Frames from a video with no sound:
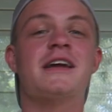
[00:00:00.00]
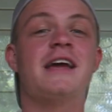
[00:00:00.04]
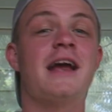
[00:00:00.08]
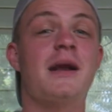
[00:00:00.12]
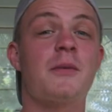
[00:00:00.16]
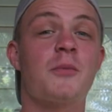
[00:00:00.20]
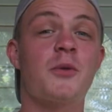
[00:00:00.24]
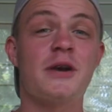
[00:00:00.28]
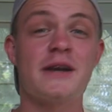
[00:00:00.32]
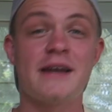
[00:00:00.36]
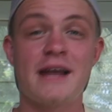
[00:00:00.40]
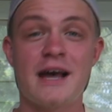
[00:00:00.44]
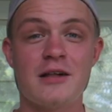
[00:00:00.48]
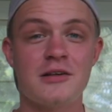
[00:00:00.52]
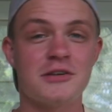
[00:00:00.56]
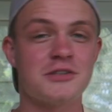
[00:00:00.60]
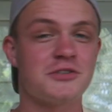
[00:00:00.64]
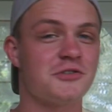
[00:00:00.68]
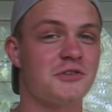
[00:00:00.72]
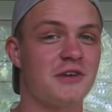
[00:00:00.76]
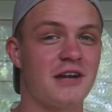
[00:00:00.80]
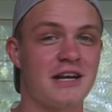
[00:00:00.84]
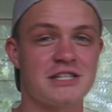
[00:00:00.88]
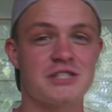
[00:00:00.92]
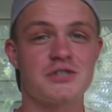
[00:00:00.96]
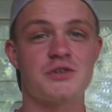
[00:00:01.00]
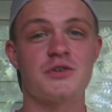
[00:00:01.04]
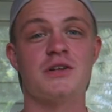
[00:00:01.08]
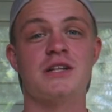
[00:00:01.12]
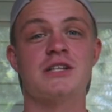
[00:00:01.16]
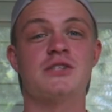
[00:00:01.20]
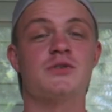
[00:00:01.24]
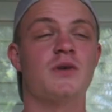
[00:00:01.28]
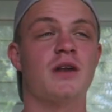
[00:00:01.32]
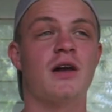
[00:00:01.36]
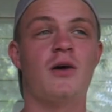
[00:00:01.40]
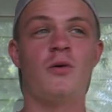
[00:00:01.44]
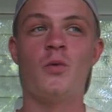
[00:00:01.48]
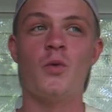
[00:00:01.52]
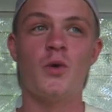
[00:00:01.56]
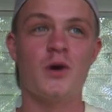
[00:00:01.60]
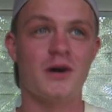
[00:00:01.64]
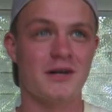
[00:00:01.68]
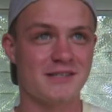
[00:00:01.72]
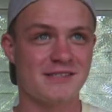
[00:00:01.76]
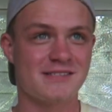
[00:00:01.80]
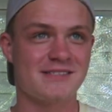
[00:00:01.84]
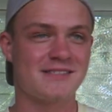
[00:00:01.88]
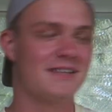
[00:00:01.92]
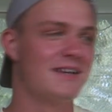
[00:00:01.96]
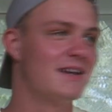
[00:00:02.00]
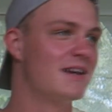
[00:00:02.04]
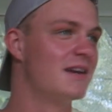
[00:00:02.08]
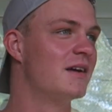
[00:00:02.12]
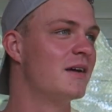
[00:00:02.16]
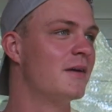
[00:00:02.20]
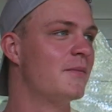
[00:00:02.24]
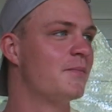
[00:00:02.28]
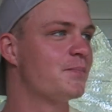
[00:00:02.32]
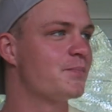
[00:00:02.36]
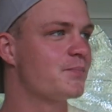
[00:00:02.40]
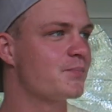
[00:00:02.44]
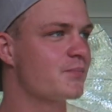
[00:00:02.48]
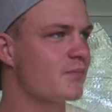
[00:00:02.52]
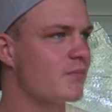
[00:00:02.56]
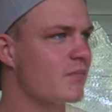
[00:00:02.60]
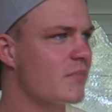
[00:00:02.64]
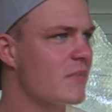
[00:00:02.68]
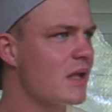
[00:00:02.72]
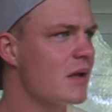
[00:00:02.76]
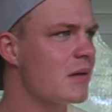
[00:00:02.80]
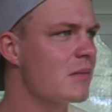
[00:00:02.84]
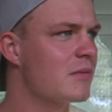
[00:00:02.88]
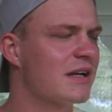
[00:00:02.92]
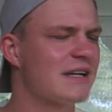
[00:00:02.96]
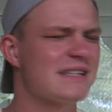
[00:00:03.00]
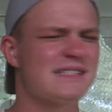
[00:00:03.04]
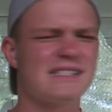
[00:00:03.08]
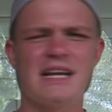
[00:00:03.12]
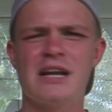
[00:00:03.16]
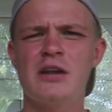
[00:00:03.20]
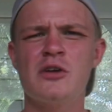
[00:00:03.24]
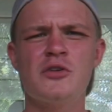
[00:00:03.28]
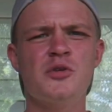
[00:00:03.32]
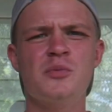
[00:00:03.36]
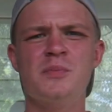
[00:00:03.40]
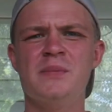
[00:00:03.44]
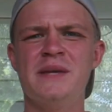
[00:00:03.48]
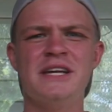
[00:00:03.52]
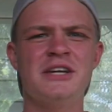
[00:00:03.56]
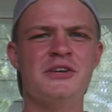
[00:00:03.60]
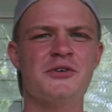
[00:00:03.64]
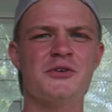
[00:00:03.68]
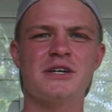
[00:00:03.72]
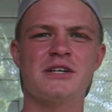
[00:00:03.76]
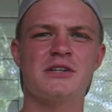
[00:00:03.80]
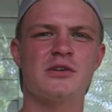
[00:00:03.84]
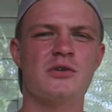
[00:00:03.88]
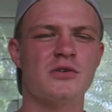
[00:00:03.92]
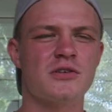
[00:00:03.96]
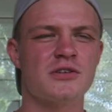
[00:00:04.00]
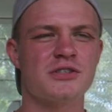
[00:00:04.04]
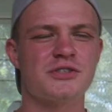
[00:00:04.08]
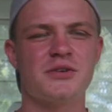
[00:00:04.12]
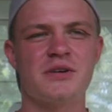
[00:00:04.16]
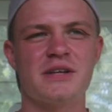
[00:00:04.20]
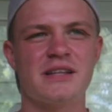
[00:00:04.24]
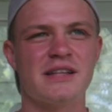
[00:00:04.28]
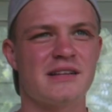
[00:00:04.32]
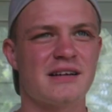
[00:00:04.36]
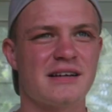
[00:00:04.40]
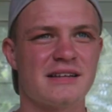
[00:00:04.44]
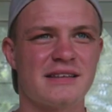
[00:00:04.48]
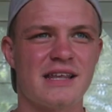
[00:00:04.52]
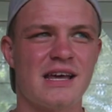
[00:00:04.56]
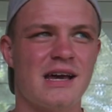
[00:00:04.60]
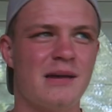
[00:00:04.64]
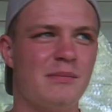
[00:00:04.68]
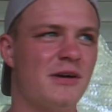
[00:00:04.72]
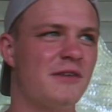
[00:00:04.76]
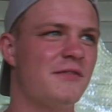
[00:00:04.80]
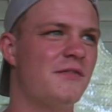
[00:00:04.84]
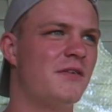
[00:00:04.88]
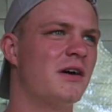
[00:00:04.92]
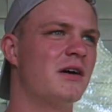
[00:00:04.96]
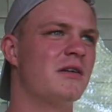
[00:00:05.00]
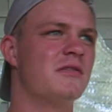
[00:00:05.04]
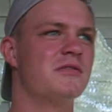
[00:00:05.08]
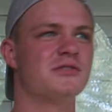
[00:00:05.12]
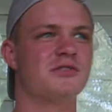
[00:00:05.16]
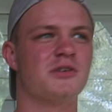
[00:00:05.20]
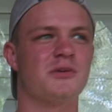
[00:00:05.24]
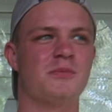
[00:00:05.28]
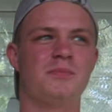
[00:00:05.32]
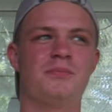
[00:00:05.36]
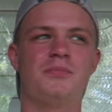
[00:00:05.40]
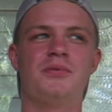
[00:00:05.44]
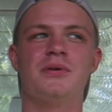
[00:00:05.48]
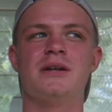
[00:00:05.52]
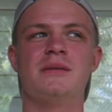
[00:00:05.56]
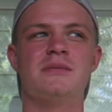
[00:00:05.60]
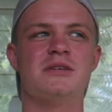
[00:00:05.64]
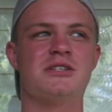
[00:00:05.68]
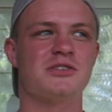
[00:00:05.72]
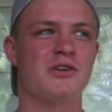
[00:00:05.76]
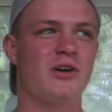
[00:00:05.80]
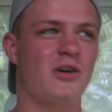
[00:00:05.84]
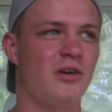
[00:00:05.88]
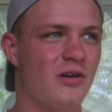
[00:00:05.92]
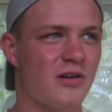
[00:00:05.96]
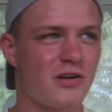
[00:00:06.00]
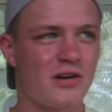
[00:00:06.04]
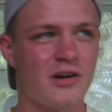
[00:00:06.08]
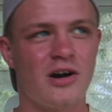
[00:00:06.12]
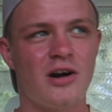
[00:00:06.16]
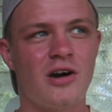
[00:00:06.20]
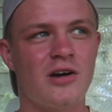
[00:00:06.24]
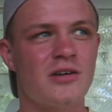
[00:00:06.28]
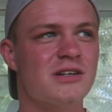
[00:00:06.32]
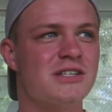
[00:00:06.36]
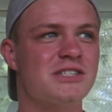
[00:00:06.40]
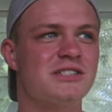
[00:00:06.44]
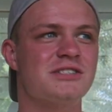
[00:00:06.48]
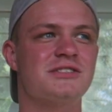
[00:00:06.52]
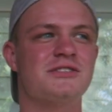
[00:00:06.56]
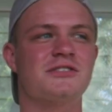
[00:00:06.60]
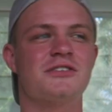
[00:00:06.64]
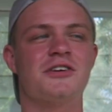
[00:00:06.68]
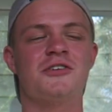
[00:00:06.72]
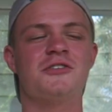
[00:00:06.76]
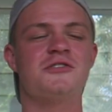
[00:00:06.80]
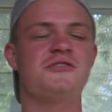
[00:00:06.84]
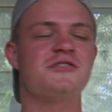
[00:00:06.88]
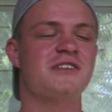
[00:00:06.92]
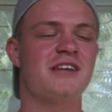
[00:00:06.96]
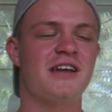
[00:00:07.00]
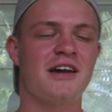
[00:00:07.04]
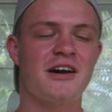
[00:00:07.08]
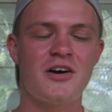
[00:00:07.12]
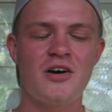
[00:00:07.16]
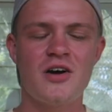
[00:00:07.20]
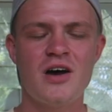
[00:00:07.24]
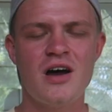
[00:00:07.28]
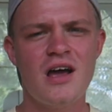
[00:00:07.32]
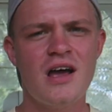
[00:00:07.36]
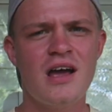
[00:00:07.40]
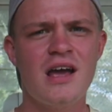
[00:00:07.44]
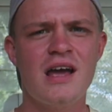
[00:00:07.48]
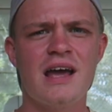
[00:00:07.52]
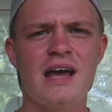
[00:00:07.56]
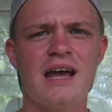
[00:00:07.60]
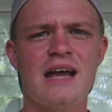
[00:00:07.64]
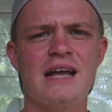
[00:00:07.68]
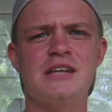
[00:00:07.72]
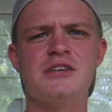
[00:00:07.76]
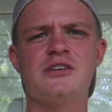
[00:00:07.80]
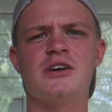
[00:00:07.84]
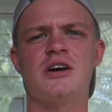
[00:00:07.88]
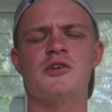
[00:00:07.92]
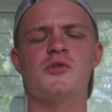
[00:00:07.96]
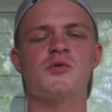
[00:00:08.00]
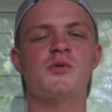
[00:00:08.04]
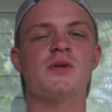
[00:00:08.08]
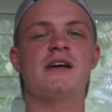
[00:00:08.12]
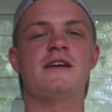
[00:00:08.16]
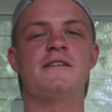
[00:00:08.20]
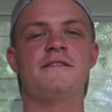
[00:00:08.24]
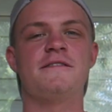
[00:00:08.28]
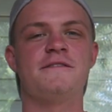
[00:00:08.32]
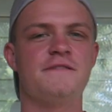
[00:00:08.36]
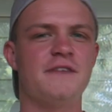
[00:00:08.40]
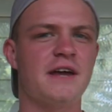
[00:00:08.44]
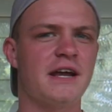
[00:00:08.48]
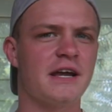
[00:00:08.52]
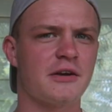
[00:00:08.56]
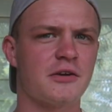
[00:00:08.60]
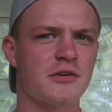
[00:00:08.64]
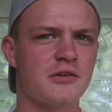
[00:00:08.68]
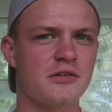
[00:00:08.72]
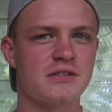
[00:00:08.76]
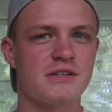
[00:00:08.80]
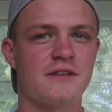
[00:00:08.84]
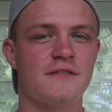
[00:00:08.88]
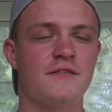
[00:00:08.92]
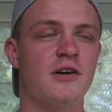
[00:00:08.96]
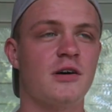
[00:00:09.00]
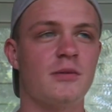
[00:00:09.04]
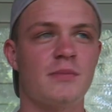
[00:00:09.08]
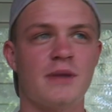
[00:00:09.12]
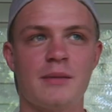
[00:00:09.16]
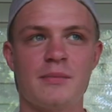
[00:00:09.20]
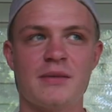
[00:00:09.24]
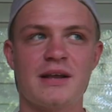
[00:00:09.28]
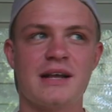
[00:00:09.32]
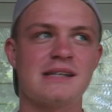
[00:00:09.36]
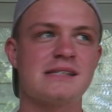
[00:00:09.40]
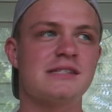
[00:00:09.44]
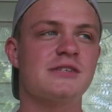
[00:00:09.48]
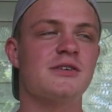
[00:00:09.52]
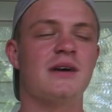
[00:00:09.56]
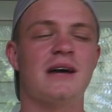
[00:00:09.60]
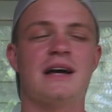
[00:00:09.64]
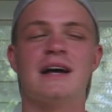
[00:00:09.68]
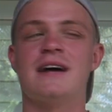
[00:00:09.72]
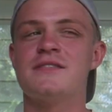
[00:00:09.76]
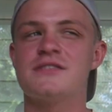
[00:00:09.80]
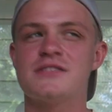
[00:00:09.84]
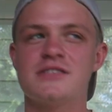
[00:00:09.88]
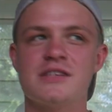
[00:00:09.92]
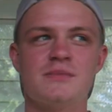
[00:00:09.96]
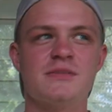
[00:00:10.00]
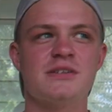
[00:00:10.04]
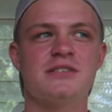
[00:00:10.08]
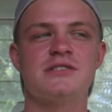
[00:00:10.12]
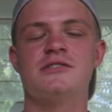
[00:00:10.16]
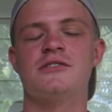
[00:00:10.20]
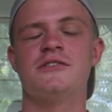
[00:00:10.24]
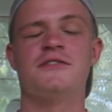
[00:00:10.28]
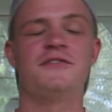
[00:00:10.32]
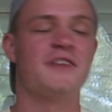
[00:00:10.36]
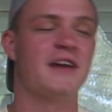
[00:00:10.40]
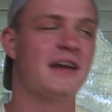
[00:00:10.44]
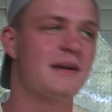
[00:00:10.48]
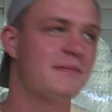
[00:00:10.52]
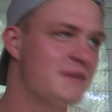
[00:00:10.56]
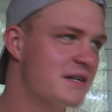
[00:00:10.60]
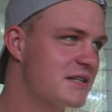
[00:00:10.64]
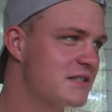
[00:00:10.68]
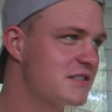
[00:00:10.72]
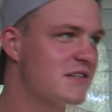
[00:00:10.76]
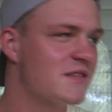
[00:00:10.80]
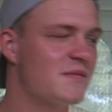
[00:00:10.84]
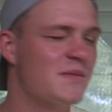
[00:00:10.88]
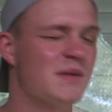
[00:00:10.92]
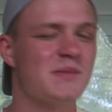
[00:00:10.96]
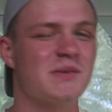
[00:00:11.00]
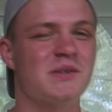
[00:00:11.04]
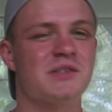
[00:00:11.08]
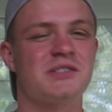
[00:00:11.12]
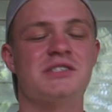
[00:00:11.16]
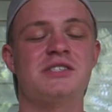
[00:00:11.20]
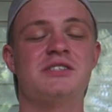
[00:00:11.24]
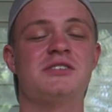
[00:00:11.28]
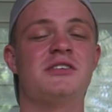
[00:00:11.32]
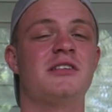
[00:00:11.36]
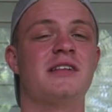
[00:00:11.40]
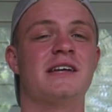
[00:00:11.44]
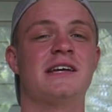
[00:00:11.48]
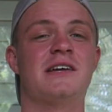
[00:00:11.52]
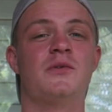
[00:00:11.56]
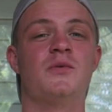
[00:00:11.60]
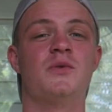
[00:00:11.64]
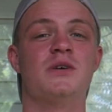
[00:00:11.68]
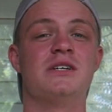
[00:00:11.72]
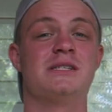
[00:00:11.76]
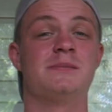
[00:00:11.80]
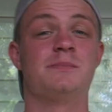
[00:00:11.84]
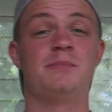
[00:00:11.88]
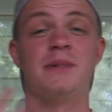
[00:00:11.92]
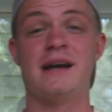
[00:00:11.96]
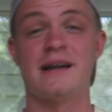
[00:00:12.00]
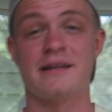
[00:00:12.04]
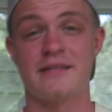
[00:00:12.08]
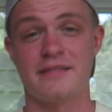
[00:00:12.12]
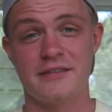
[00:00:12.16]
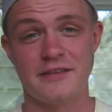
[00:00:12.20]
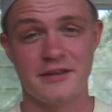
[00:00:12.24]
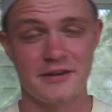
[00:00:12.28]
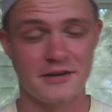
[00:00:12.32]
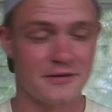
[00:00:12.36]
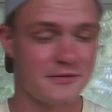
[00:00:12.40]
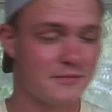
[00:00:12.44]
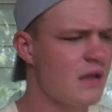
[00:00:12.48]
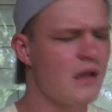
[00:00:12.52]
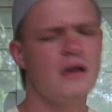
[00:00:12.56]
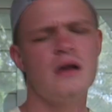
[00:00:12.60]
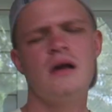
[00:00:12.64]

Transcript: Cameron Dallas for Nash Crew, that's what I was. Like I said, I don't do meet and greet tours or anything like that. My followers are pretty much all college girls now. And, you know, I don't really have fangirls that follow me. I mean, I still have some. There's still fan pages of me, but it's just not like it was back then.